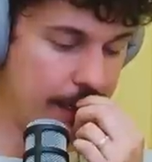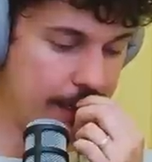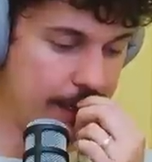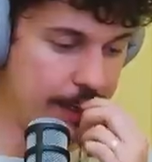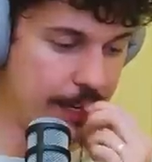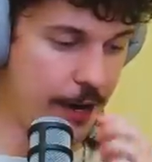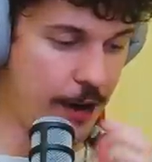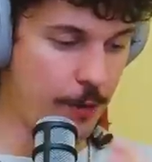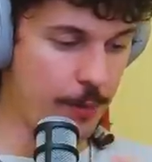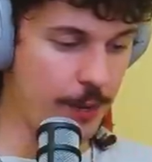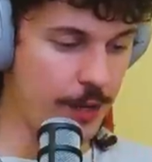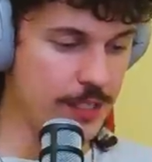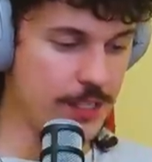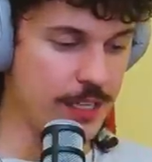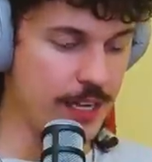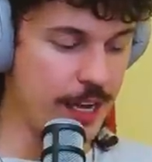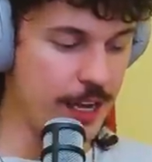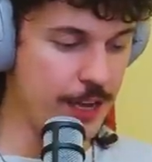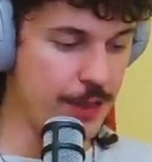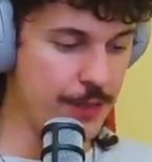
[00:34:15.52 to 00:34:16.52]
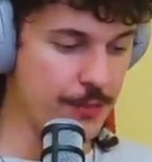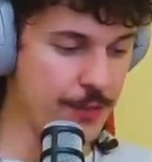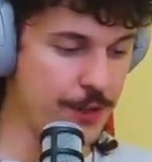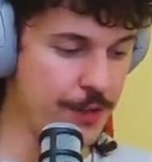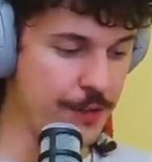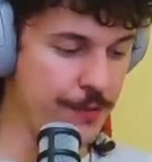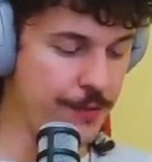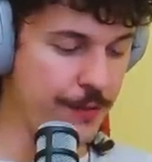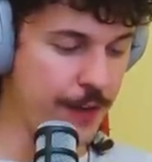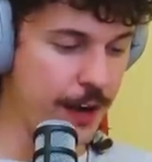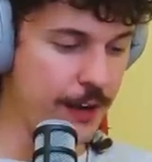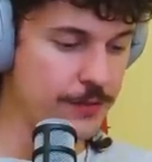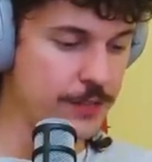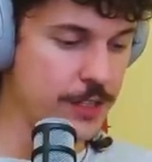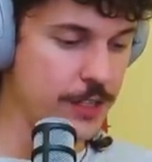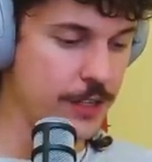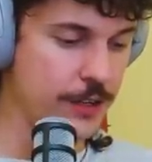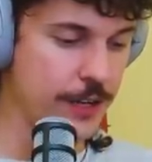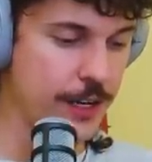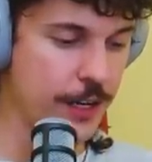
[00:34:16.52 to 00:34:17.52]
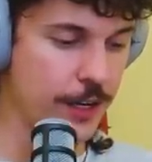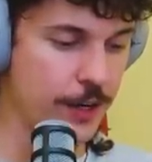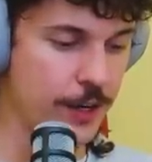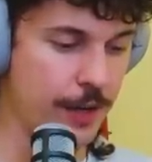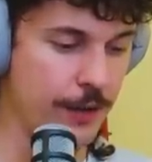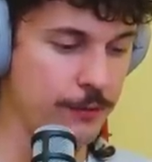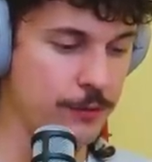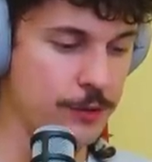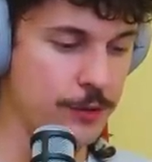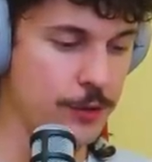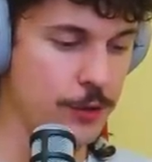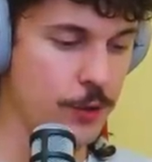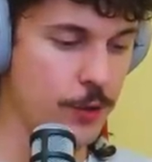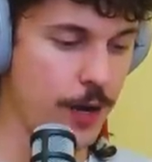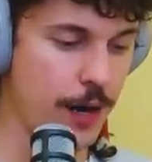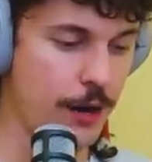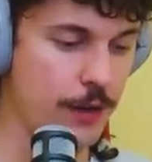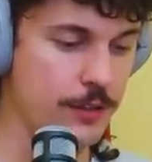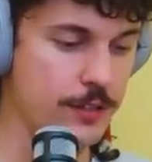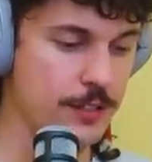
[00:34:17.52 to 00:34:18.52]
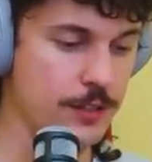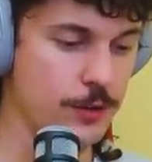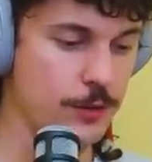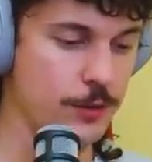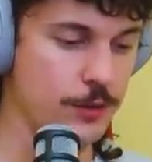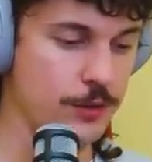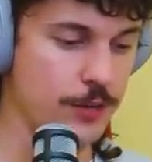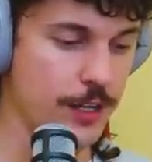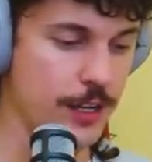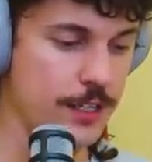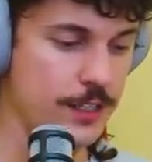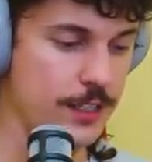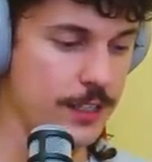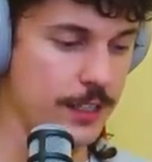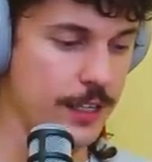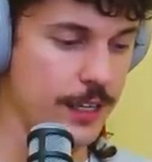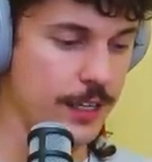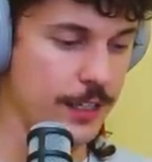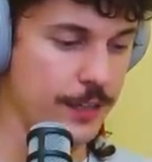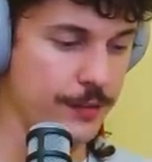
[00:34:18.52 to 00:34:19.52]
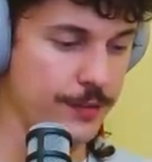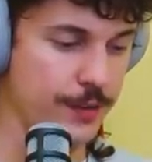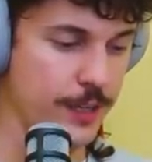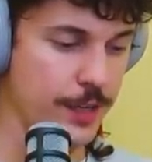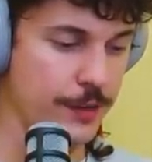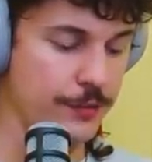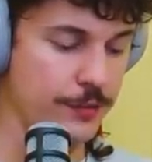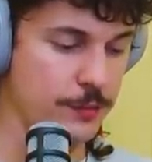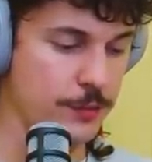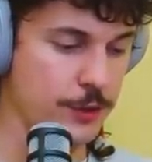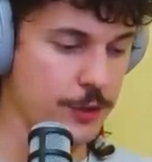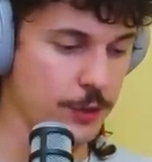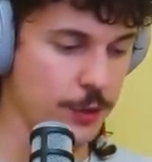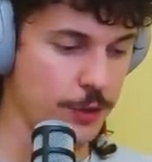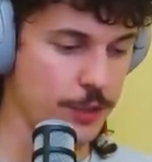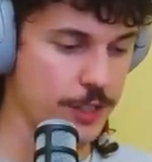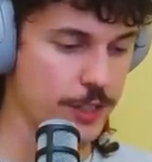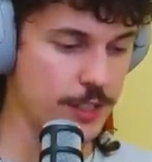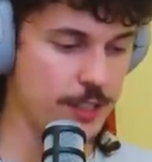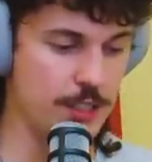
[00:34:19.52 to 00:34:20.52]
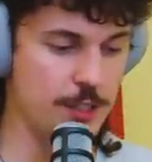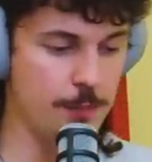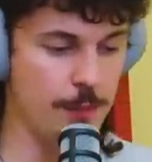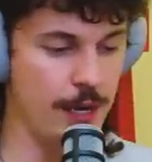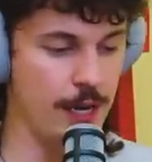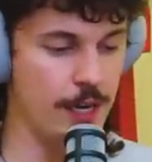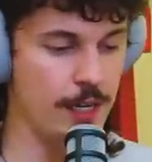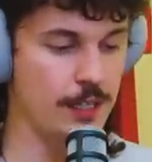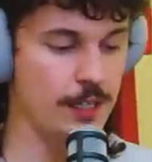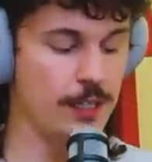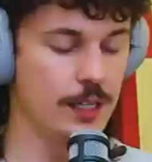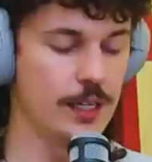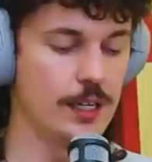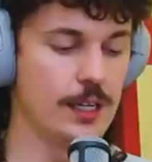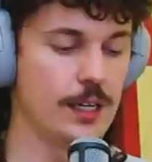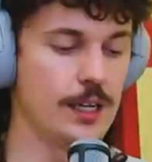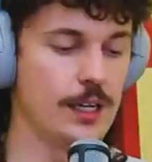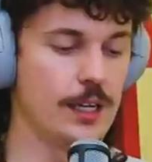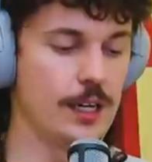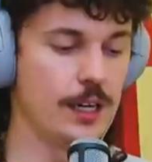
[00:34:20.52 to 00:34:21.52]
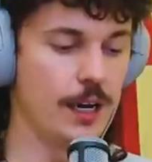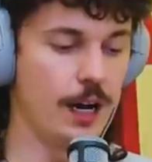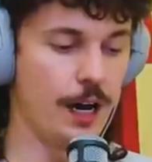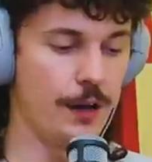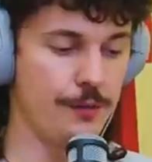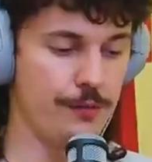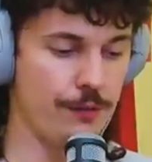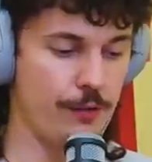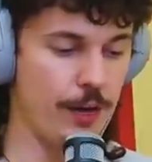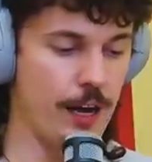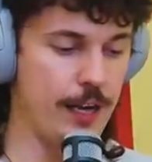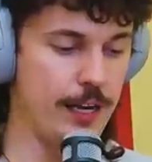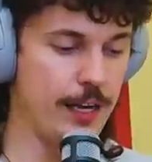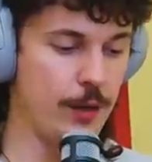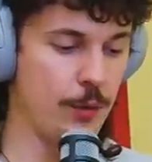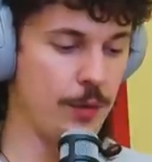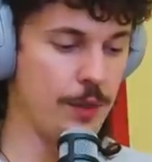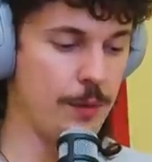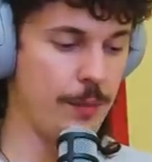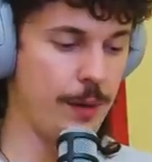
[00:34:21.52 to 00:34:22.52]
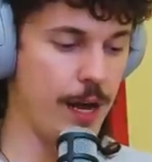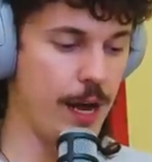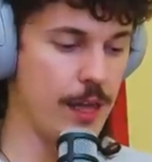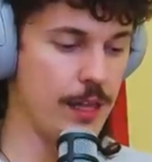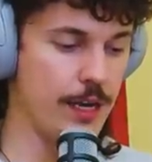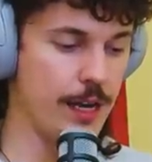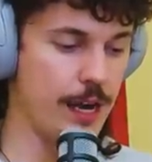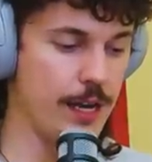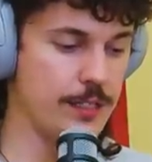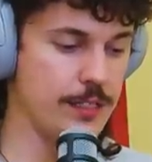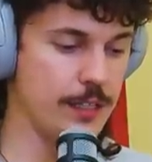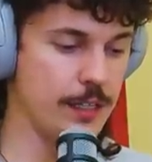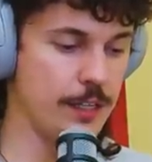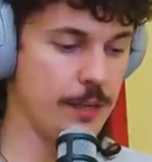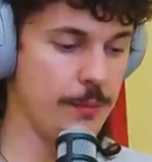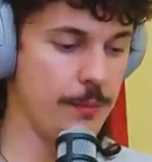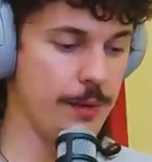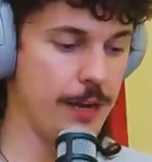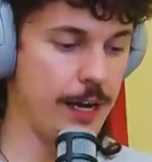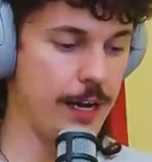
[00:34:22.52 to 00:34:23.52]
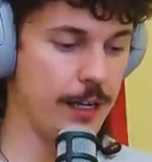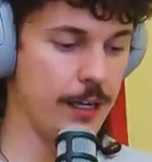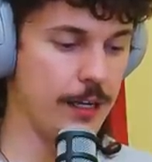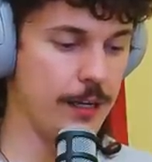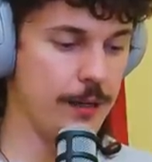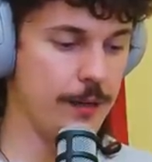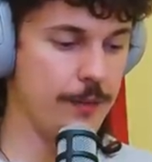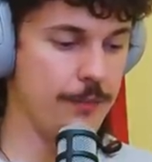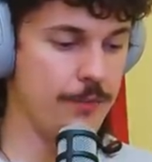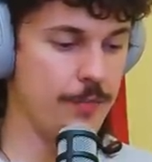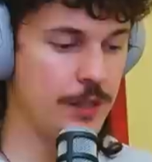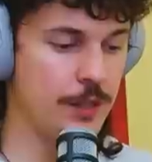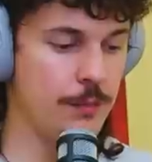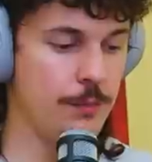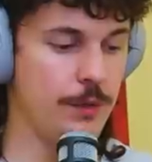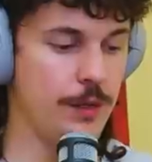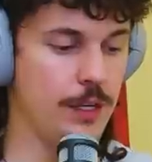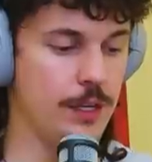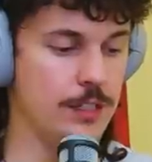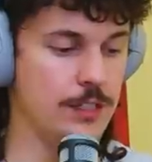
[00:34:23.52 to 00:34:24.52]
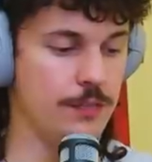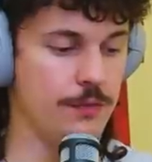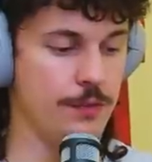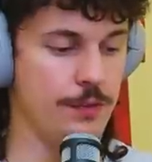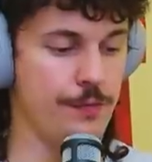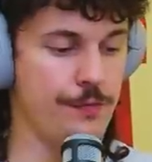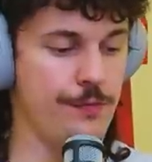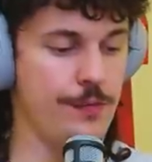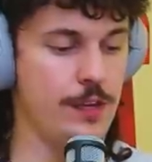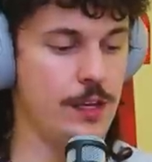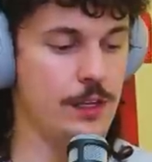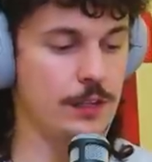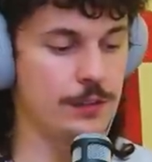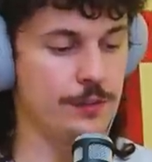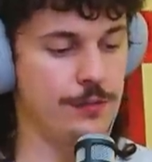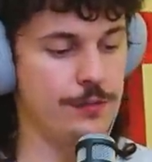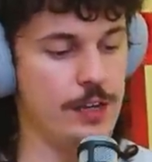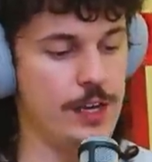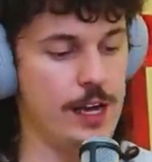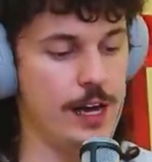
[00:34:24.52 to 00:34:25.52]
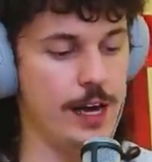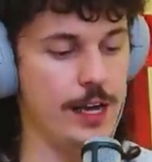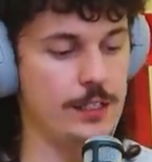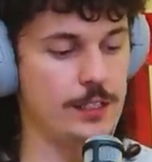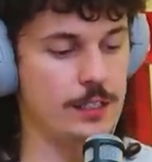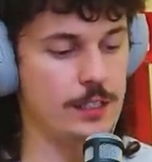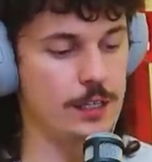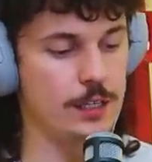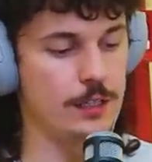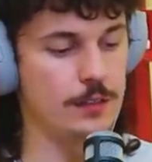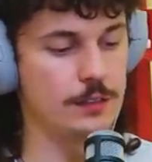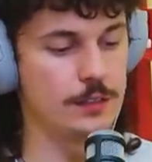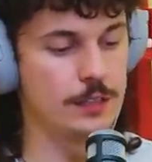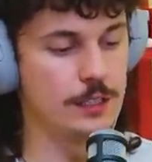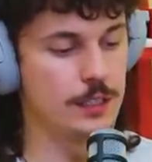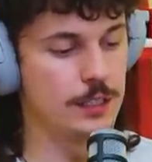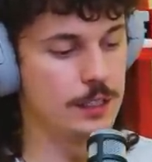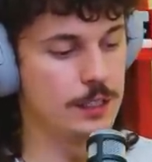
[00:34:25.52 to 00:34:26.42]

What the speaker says: The Airbus A350 aircraft was 2 hours into a transatlantic flight from Georgia to Spain on Friday when the pilot asked to come back because of the fecal fiasco.